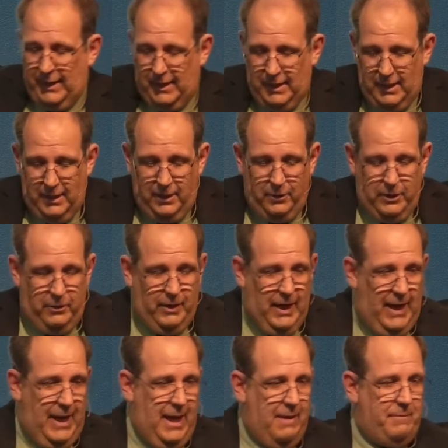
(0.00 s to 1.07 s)
But you know, you
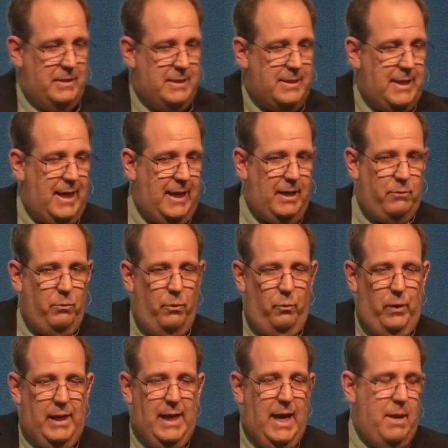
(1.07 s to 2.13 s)
kind of have this thing, and
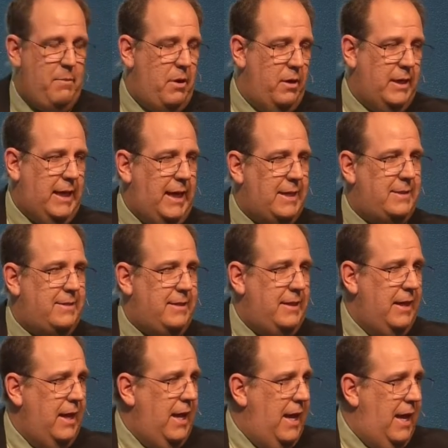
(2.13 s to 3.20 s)
when we name our kids, and,